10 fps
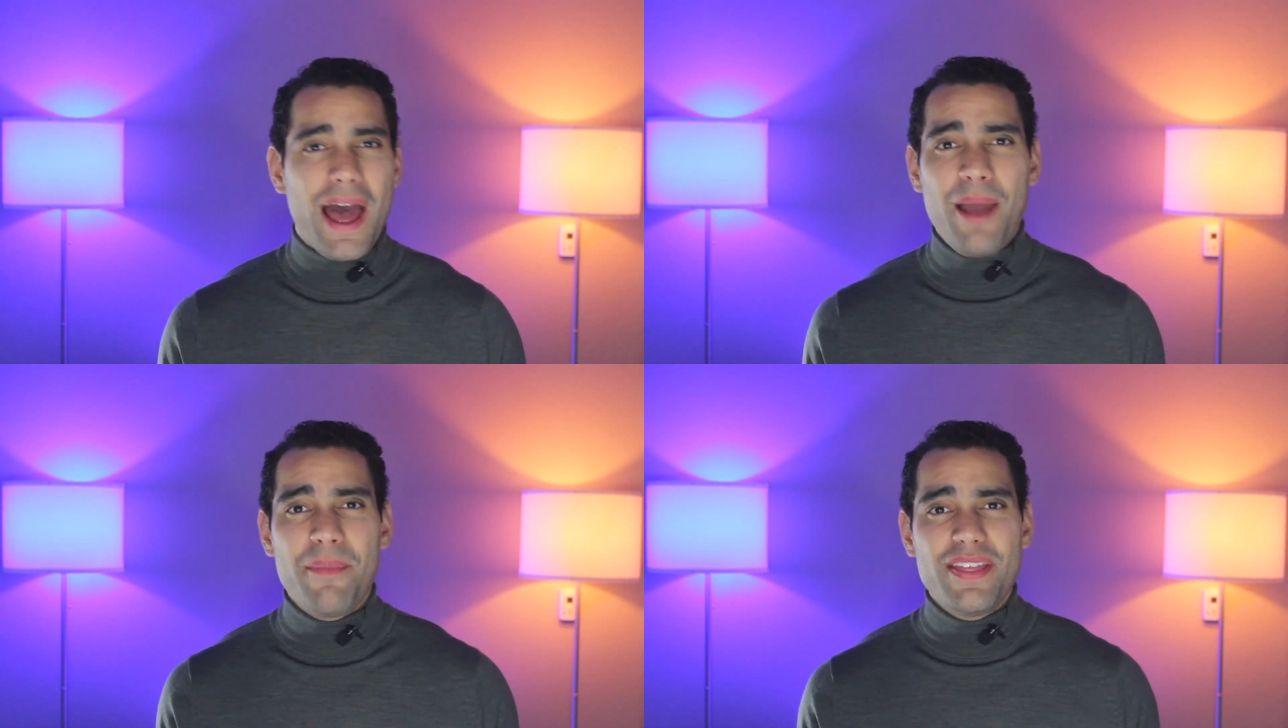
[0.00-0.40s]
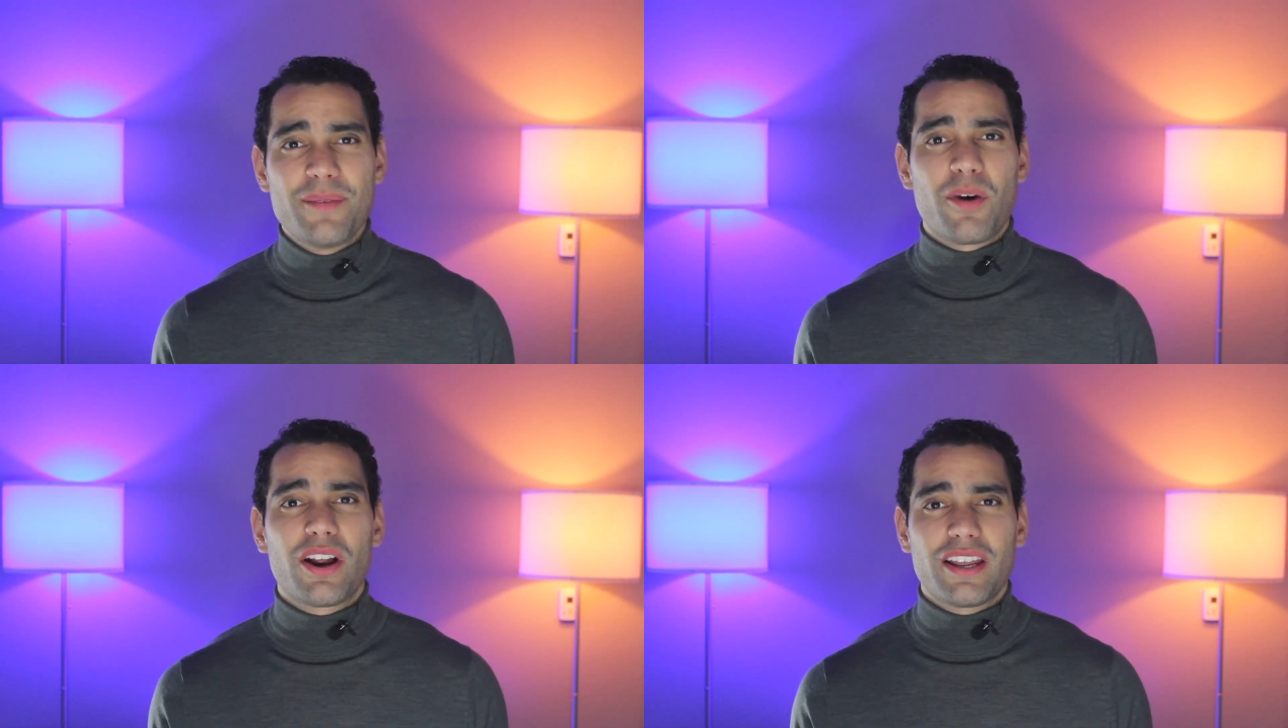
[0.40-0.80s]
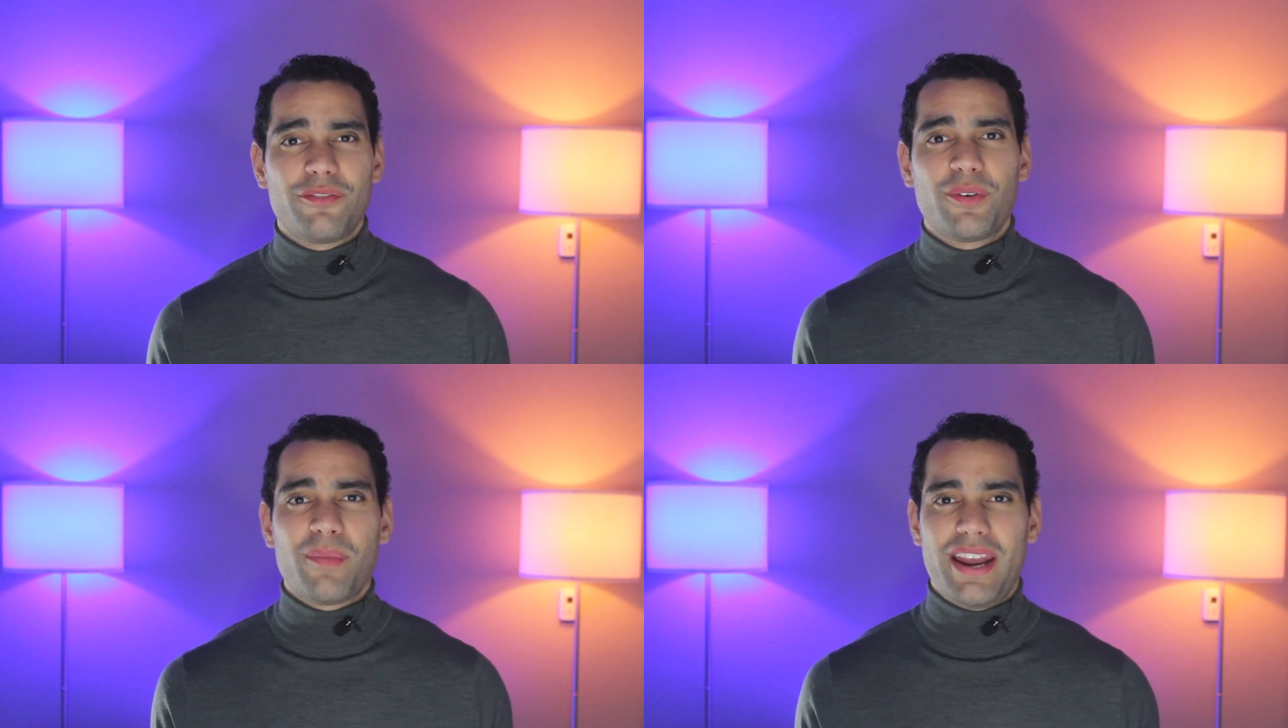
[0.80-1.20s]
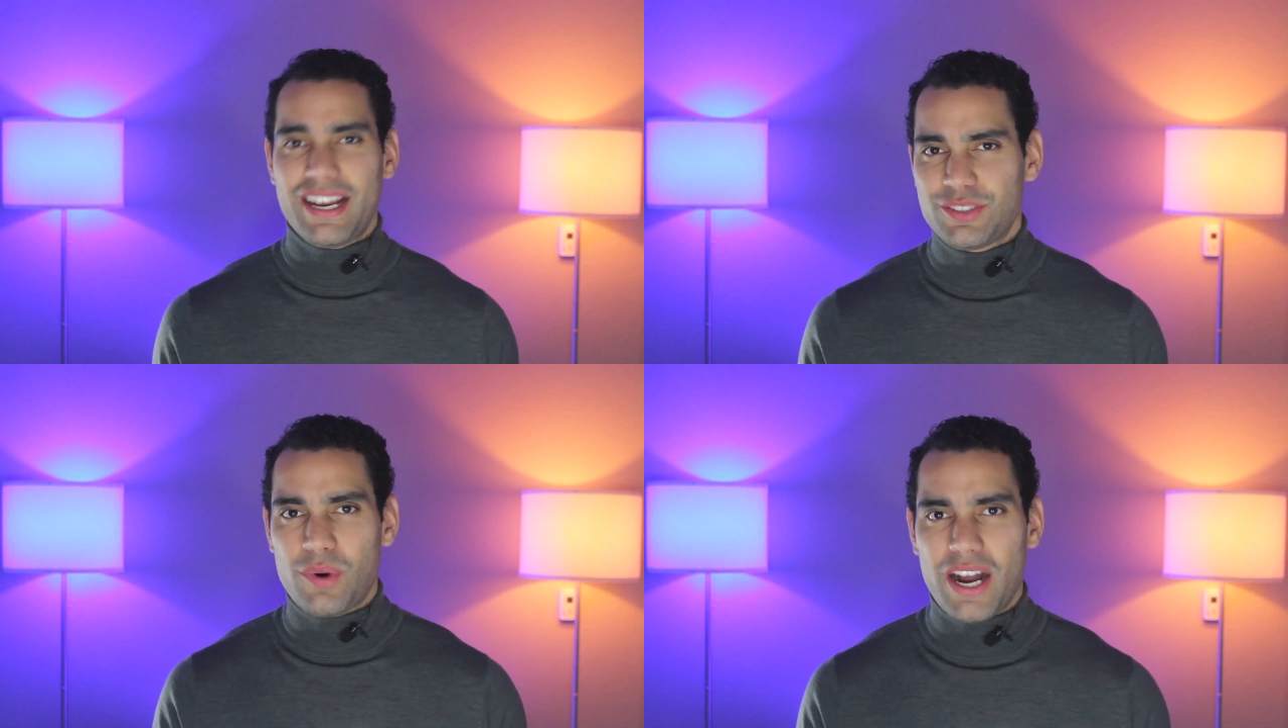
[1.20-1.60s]
I'm in the market for my
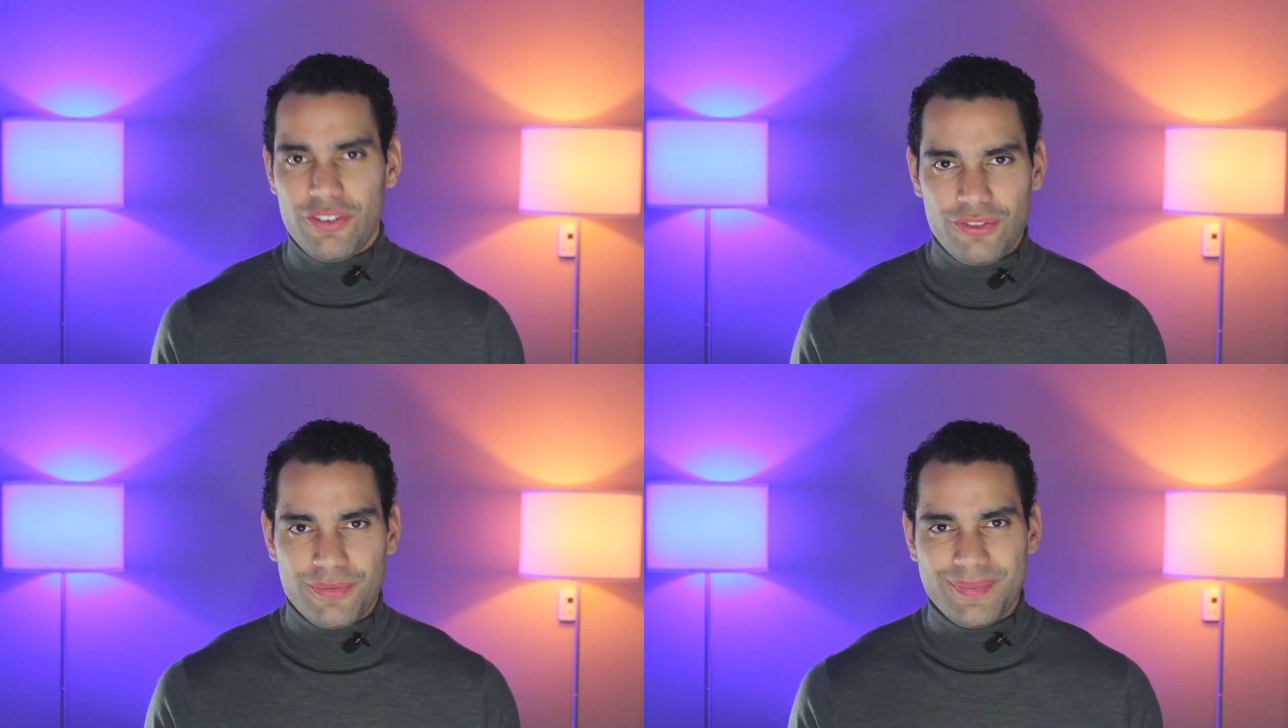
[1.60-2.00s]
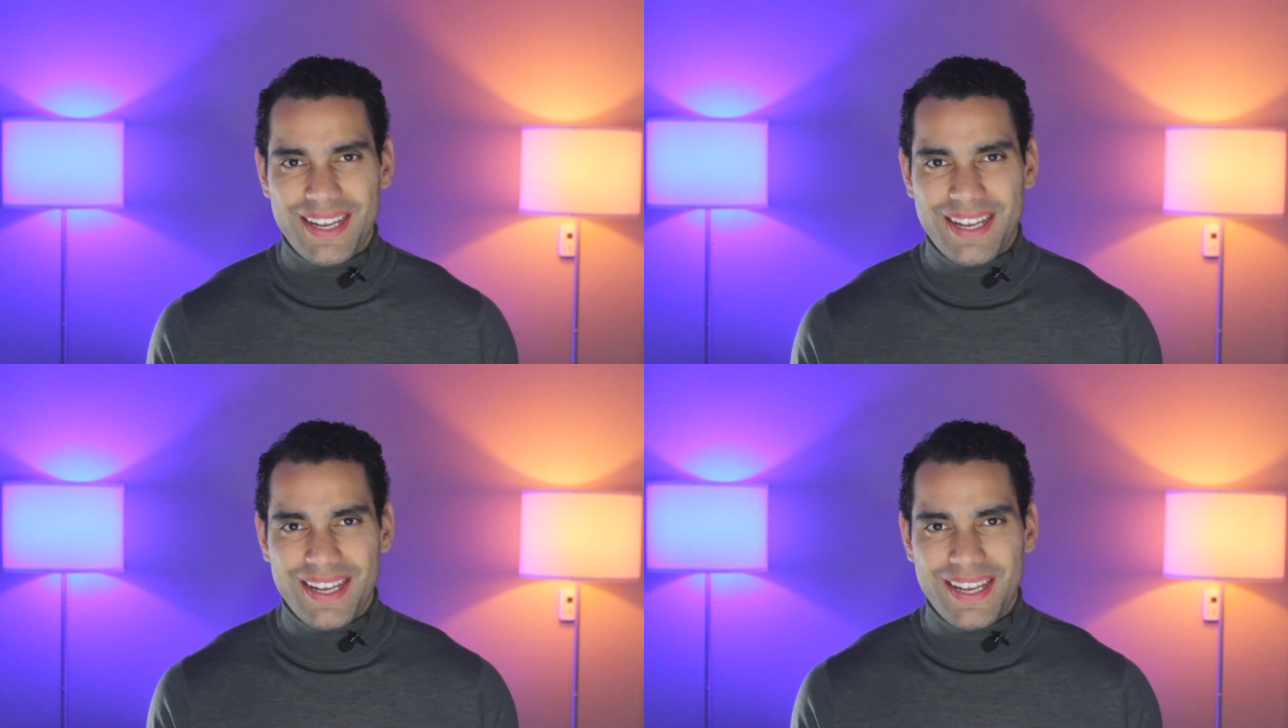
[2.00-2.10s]
next watch,